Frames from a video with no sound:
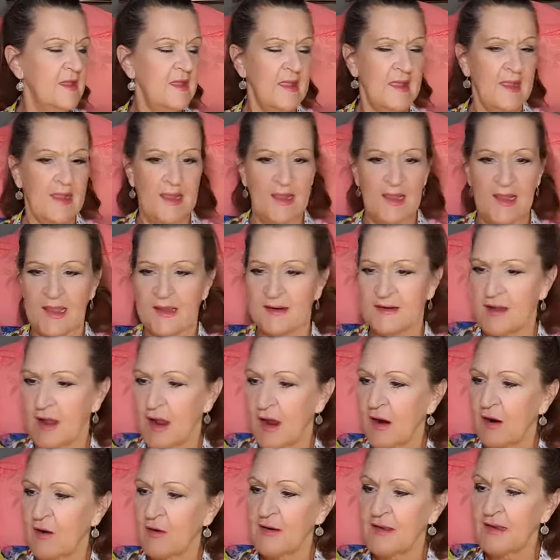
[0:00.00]
And
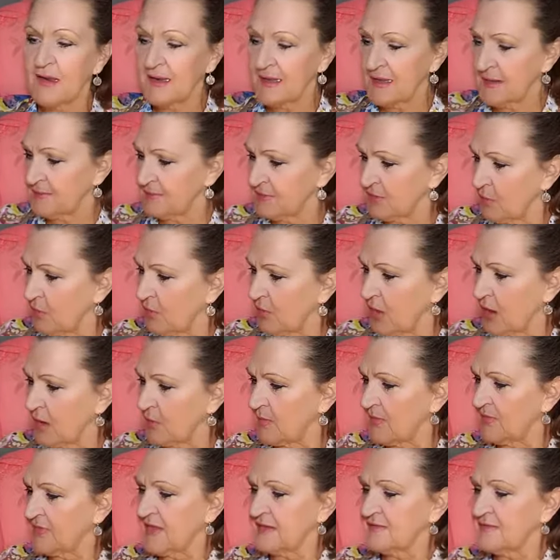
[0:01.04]
our idiom to go along
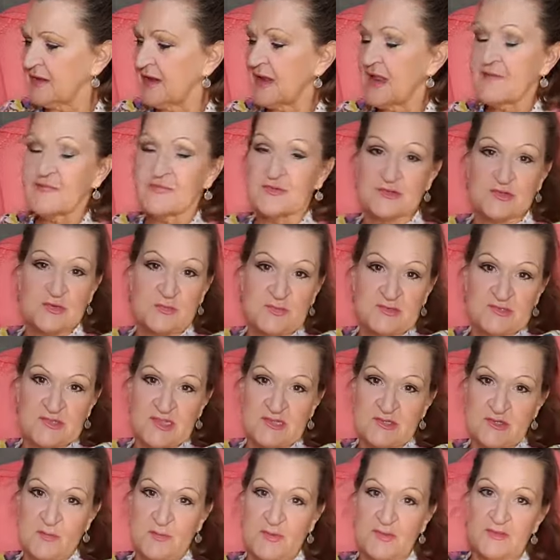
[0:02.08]
with that today for
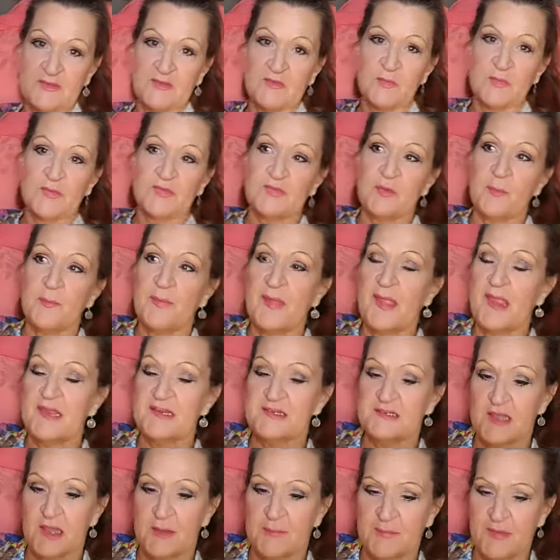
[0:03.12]
Supersize Your Business was to
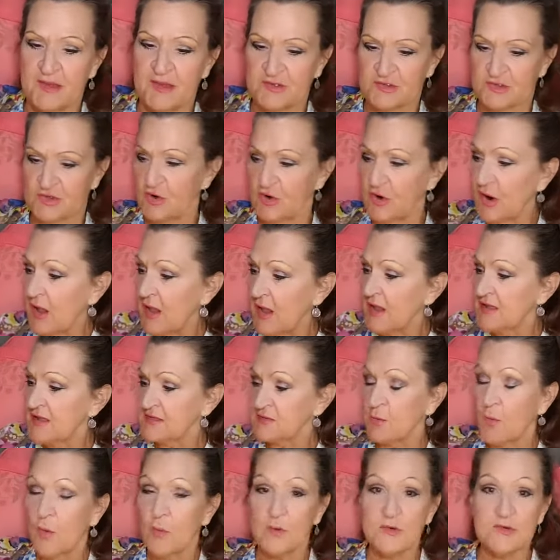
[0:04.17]
paint a picture.
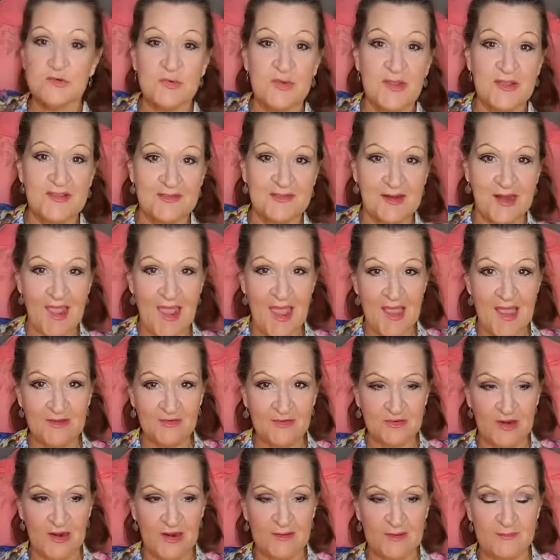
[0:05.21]
So what we're doing as an
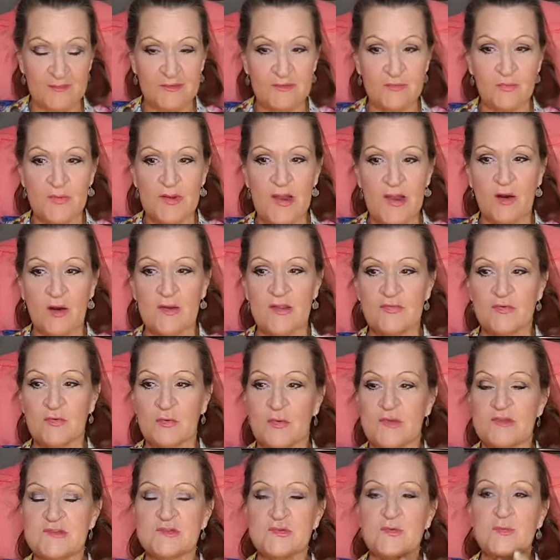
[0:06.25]
action item is we are either
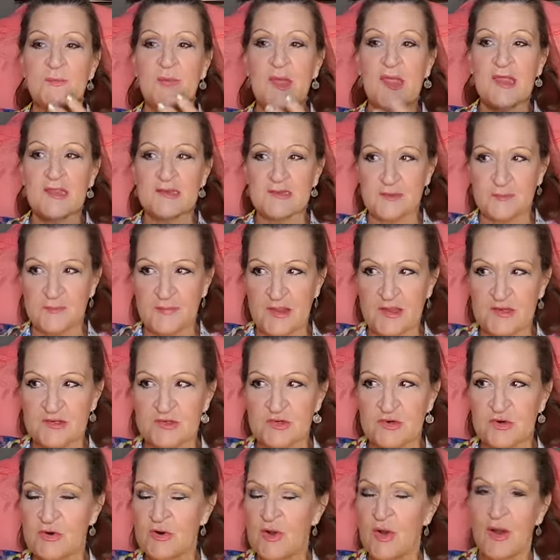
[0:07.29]
going to paint a
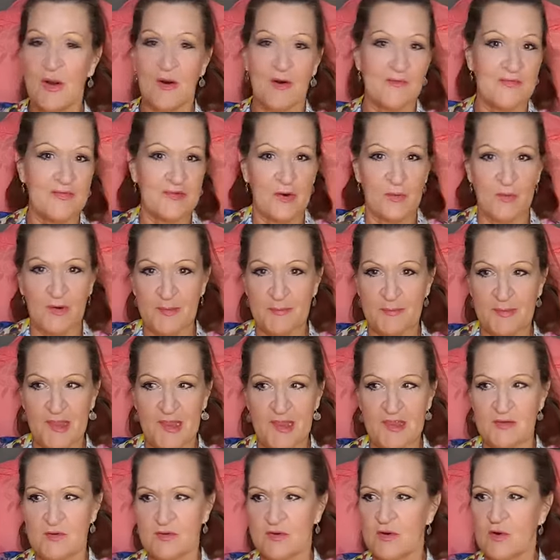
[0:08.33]
picture, or if you don't want to
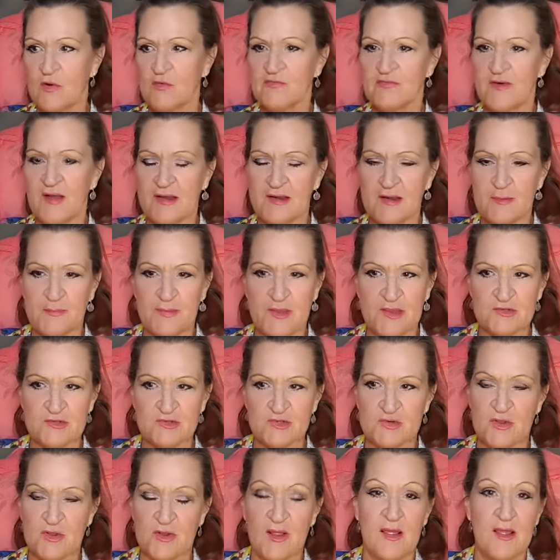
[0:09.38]
paint, you can go find a
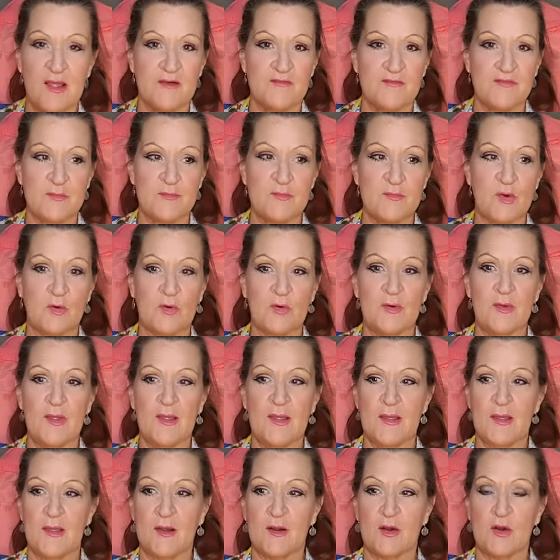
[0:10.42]
picture from your
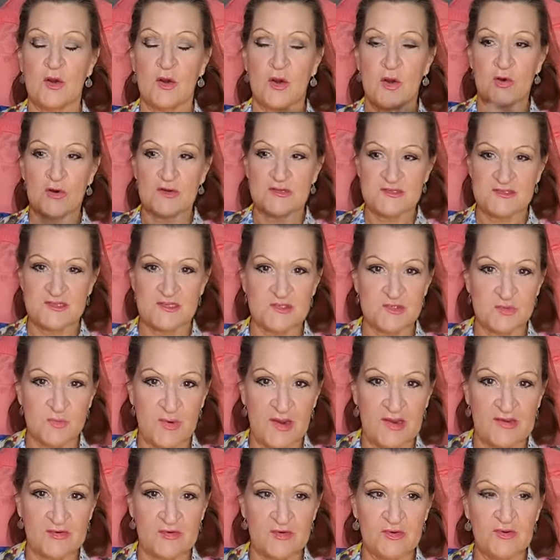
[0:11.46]
current
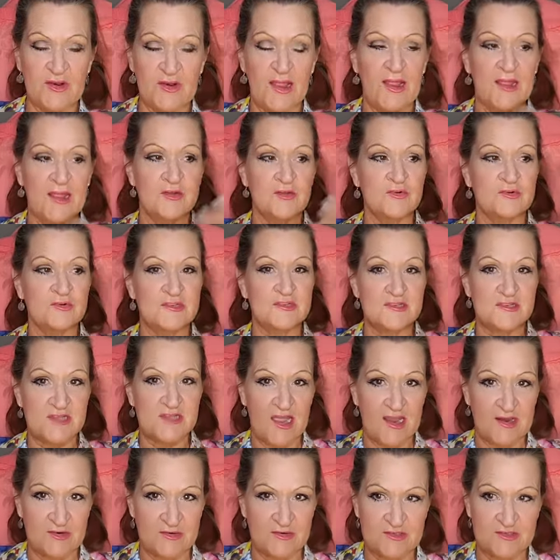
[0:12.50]
situation and your
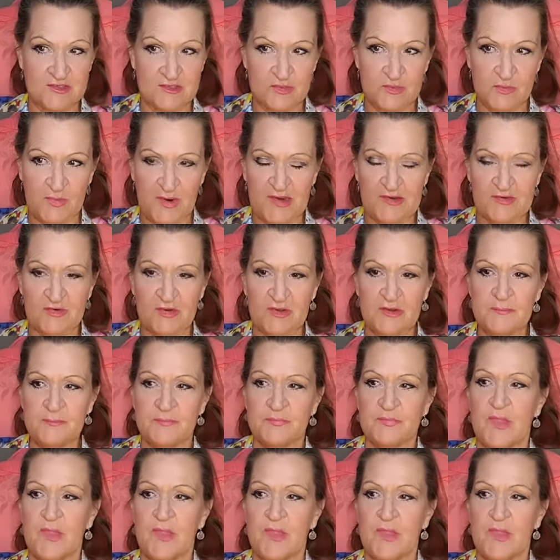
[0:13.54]
desired situation.